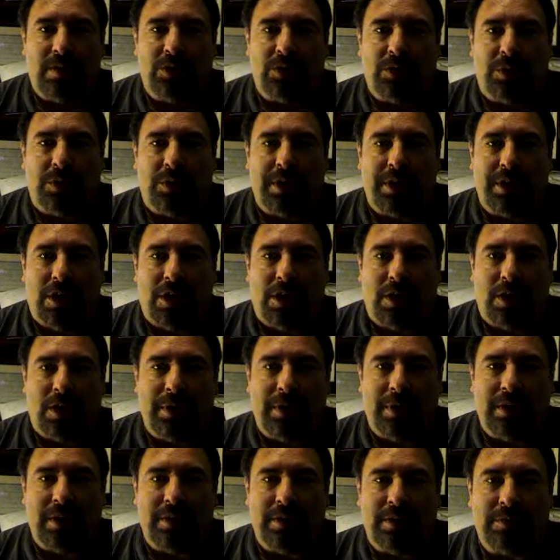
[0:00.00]
joined the
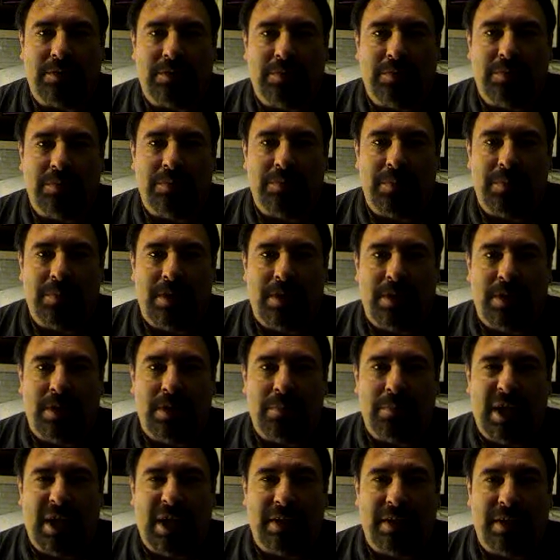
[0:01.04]
Army uh,
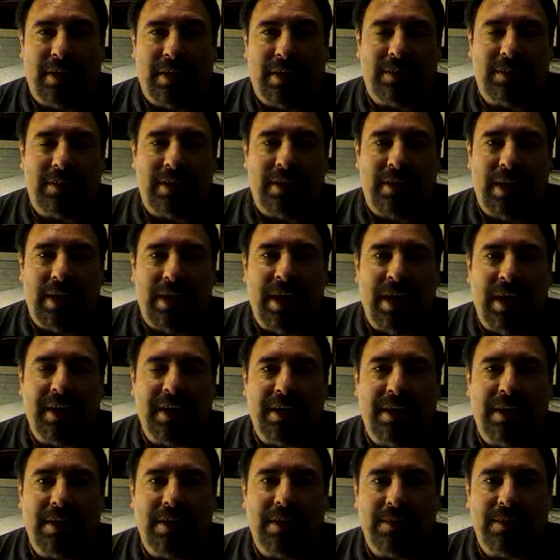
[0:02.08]
back in
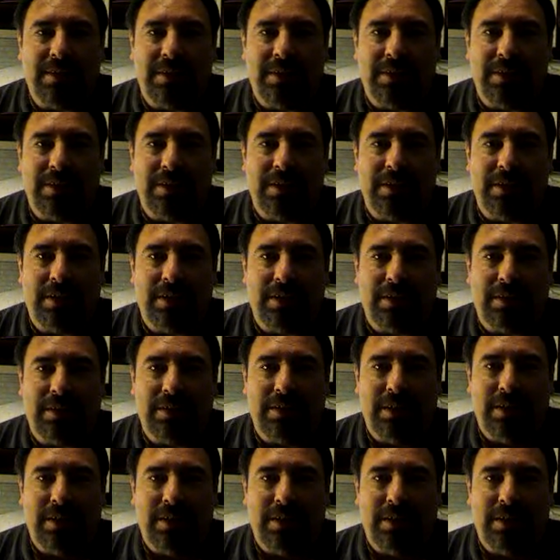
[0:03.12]
1980, and uh,